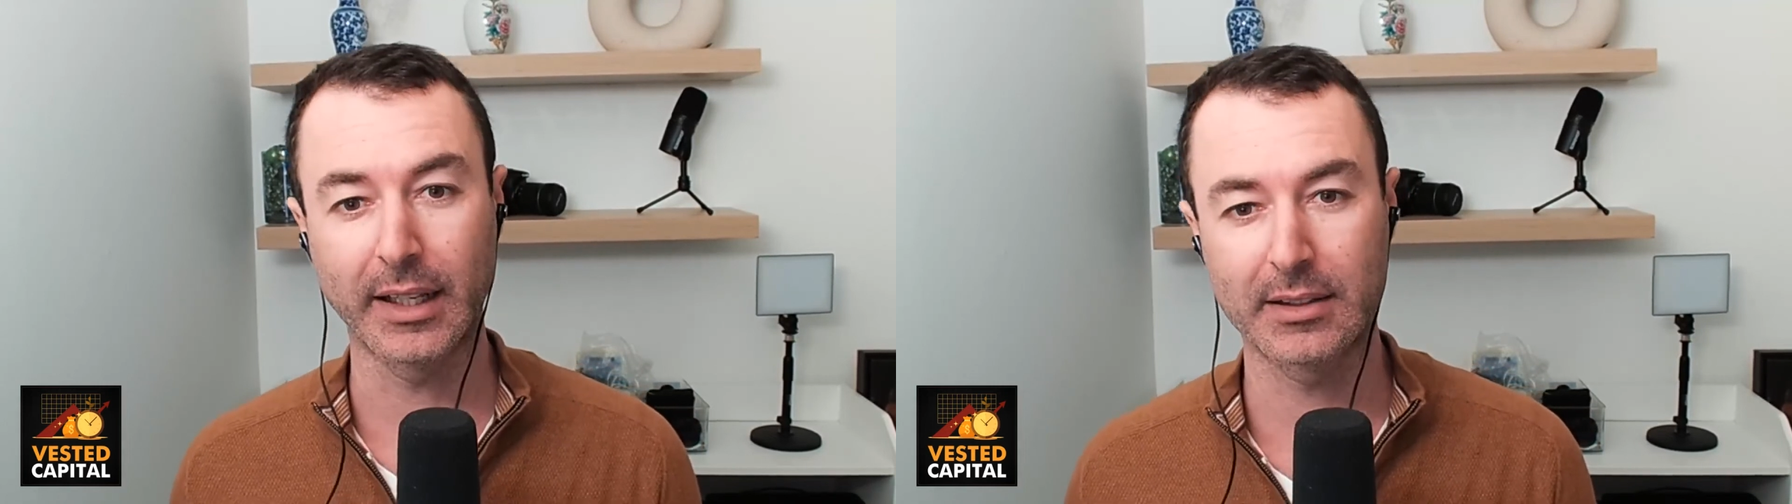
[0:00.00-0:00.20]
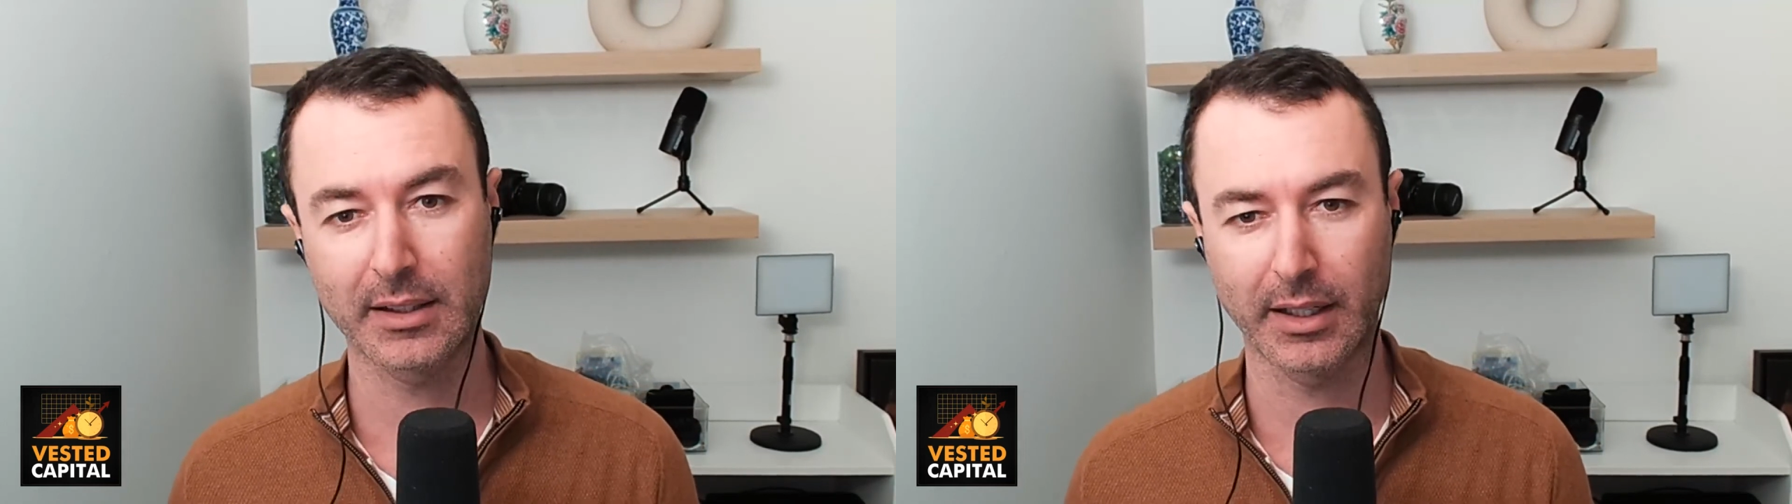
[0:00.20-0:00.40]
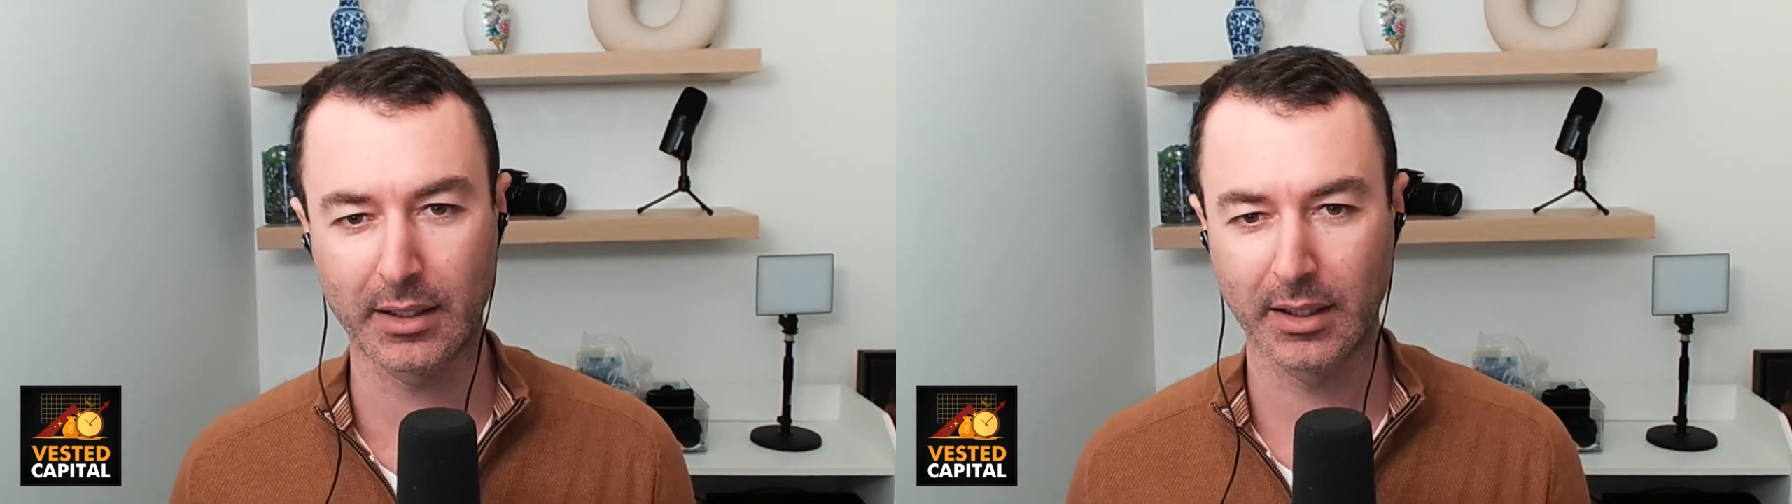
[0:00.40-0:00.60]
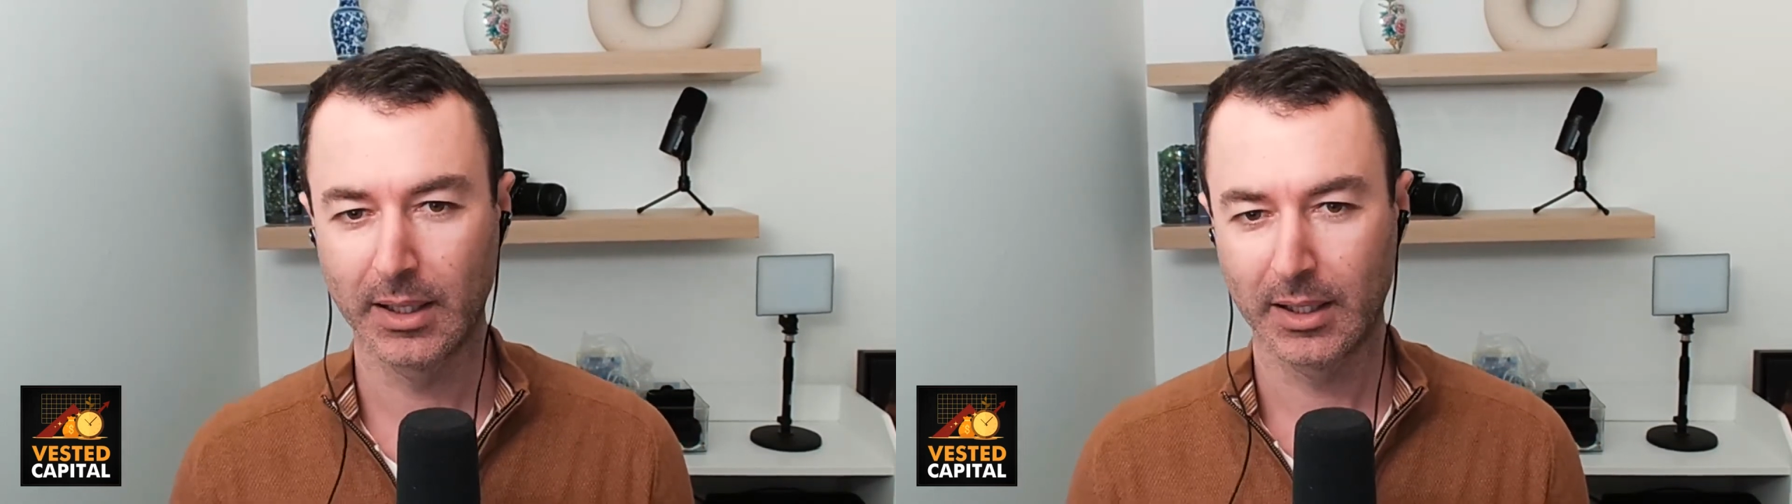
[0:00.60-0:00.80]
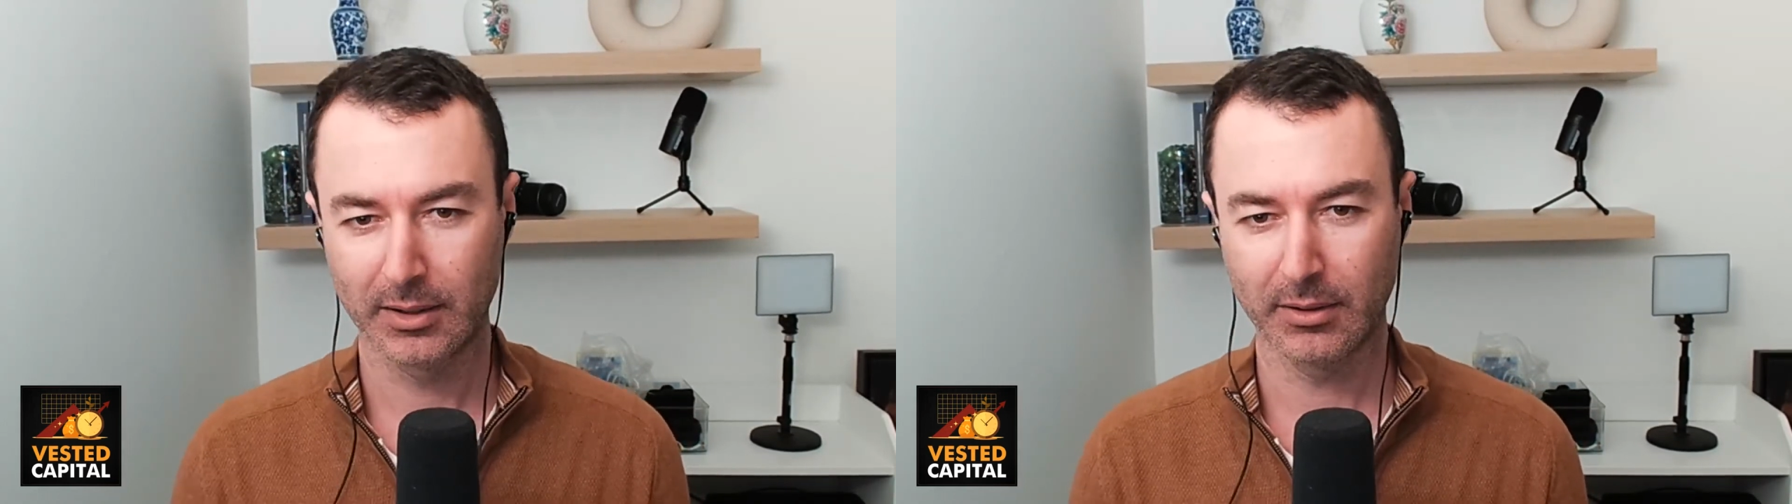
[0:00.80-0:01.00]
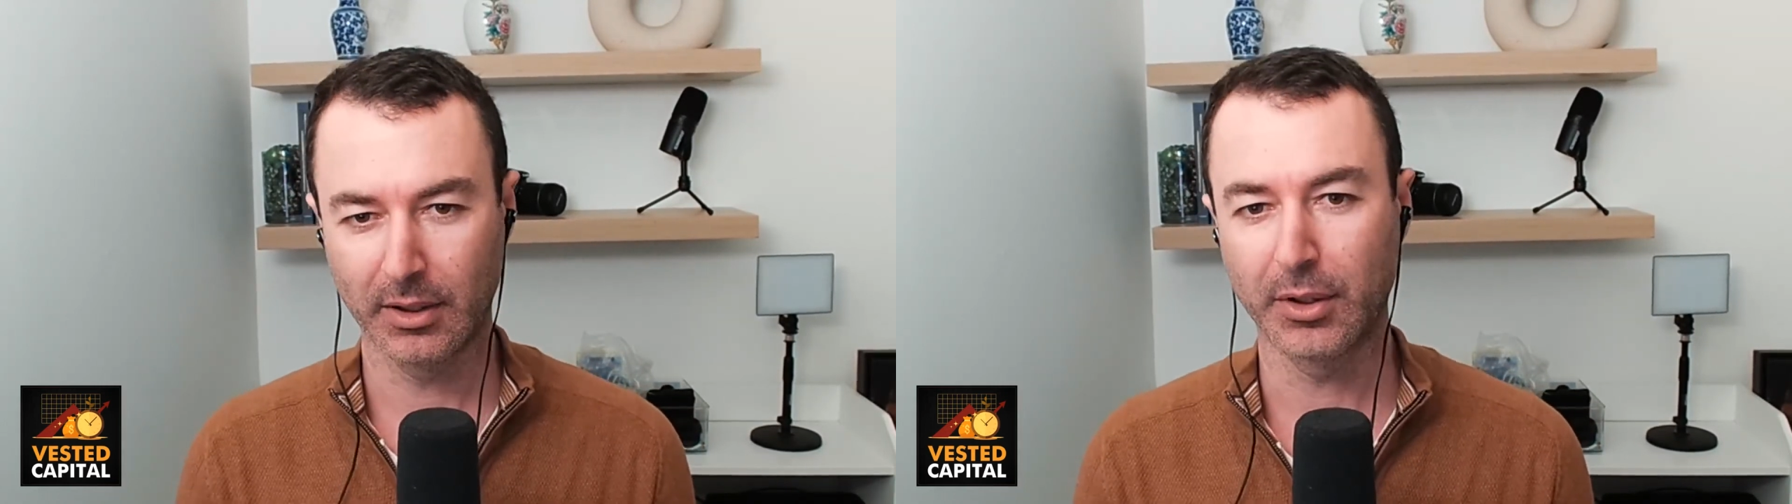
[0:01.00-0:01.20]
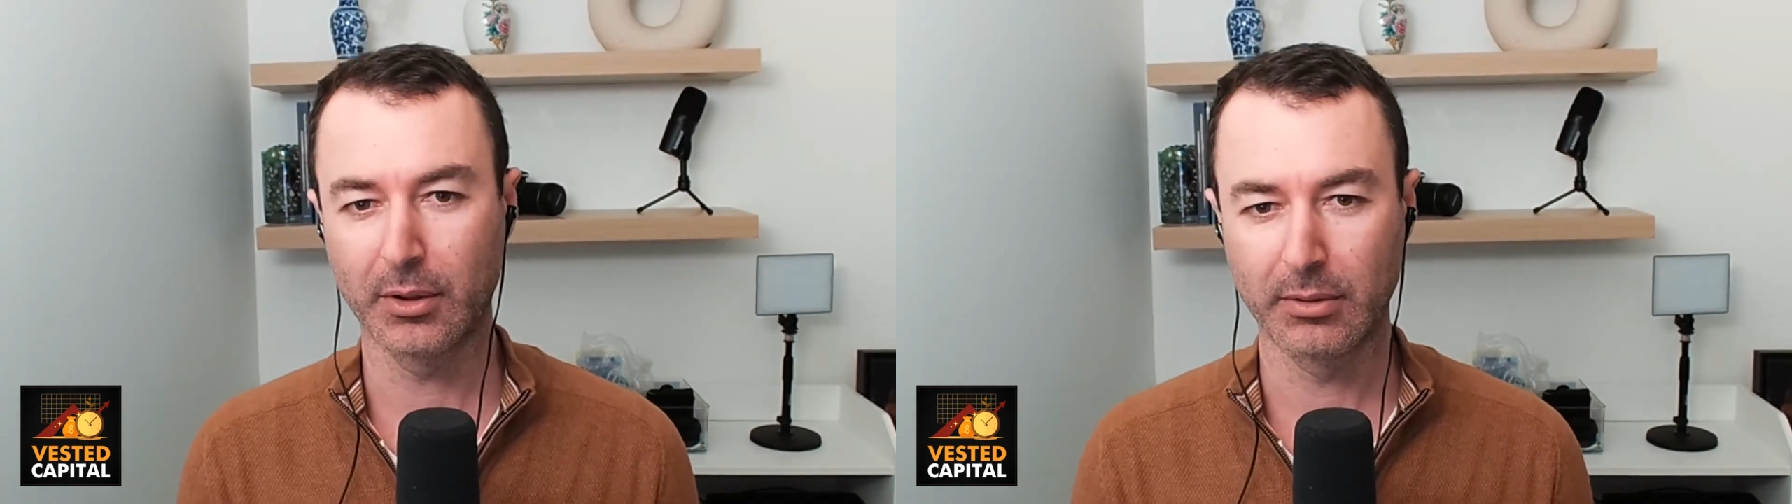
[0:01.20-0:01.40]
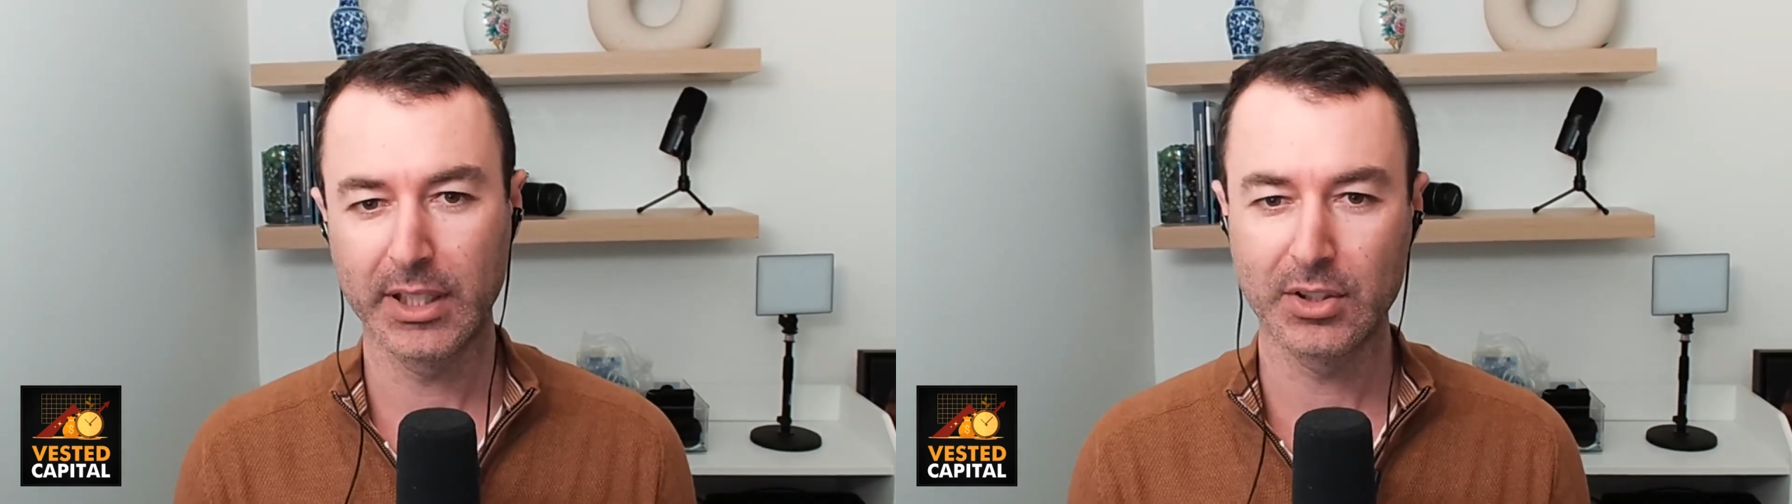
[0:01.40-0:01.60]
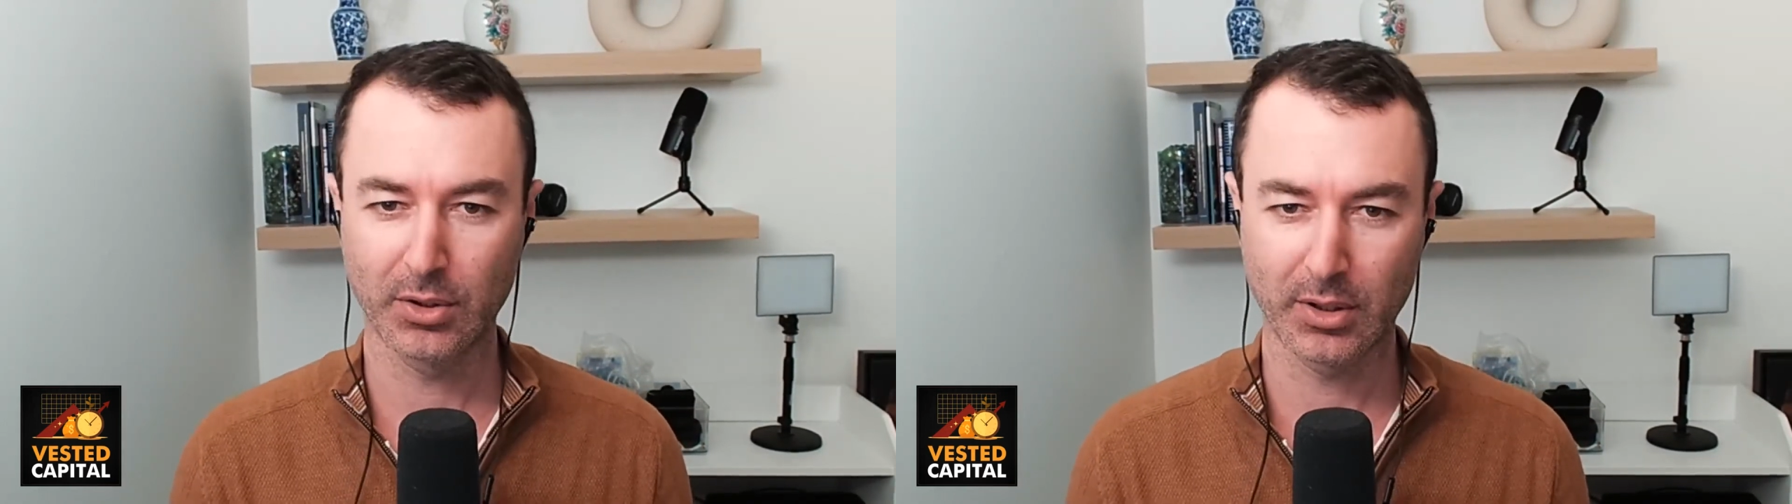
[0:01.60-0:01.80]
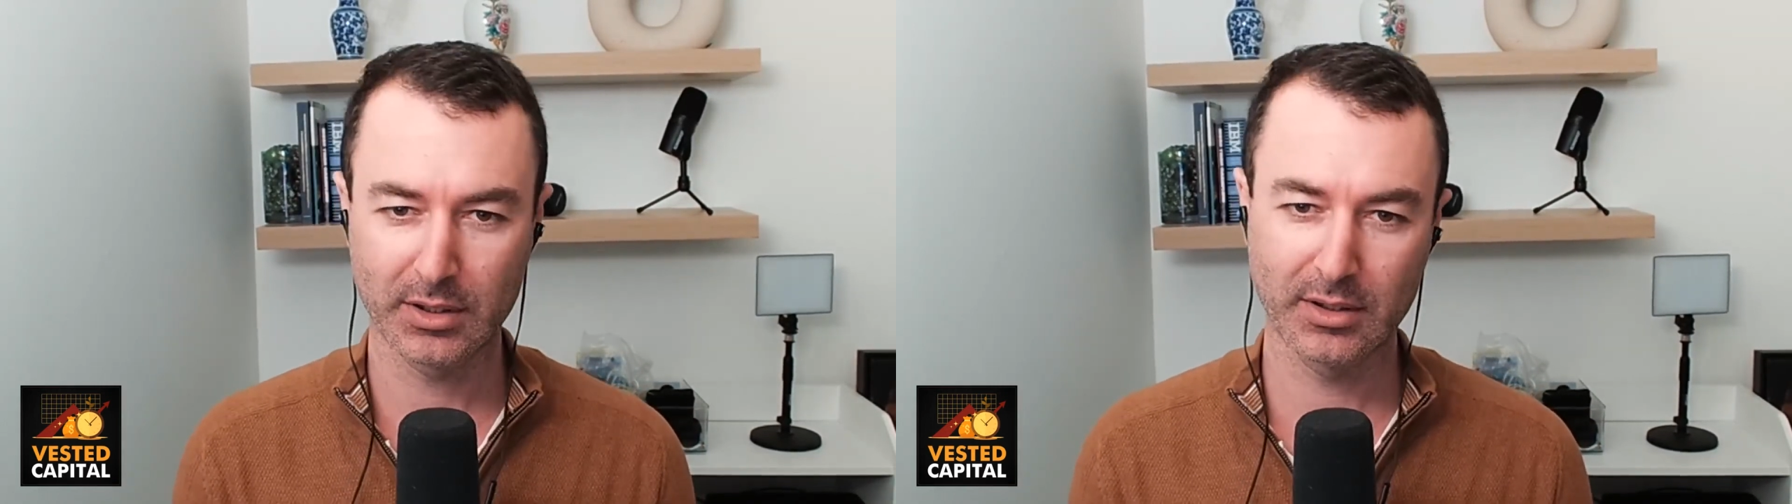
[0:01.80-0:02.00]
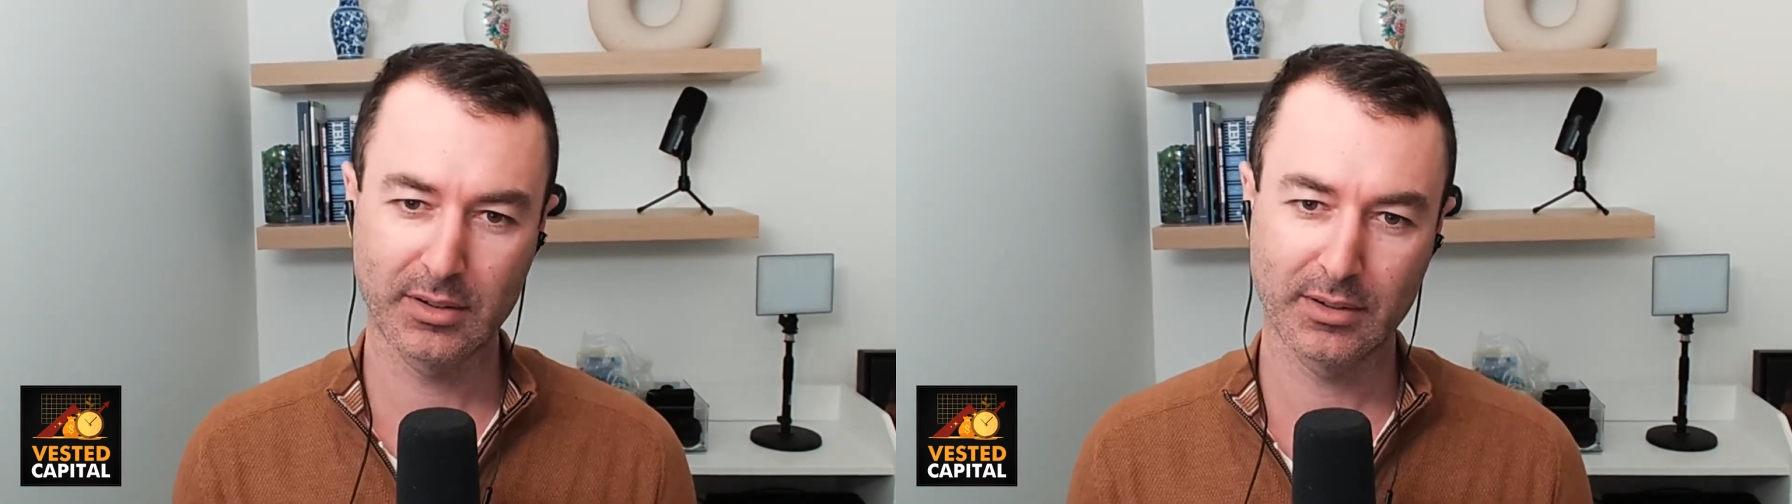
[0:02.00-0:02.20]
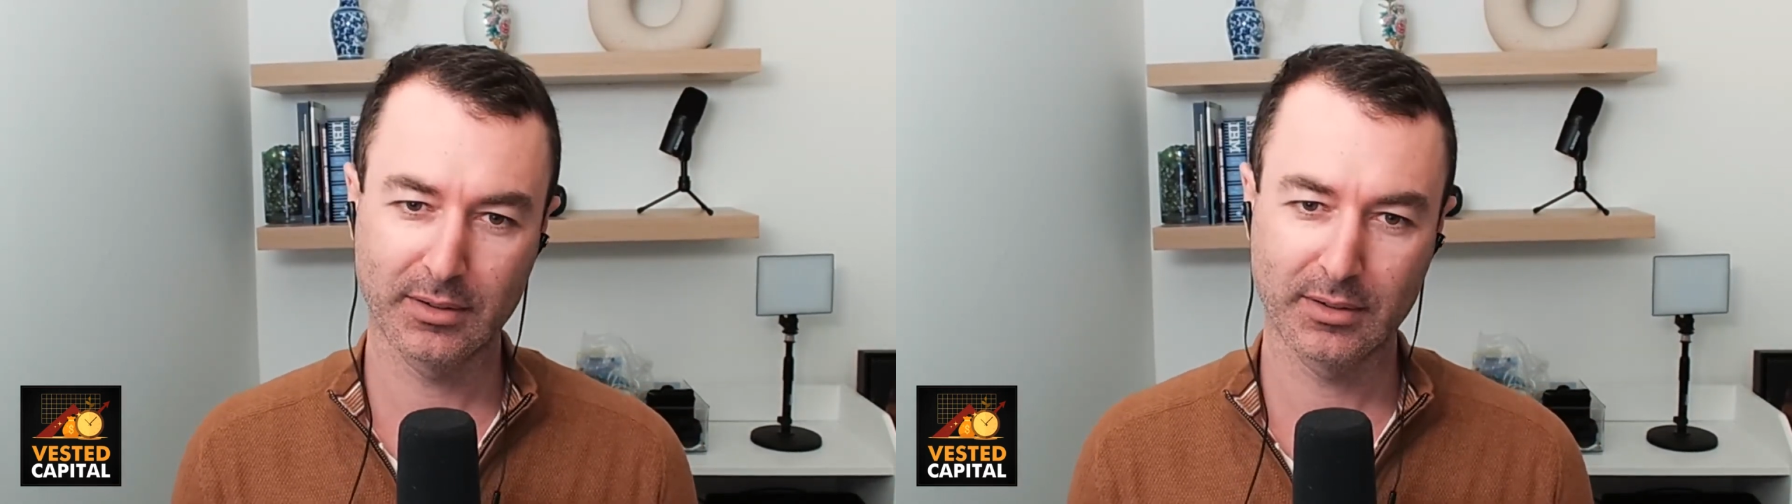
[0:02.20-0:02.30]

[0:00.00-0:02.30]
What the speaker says: It's like, you're resource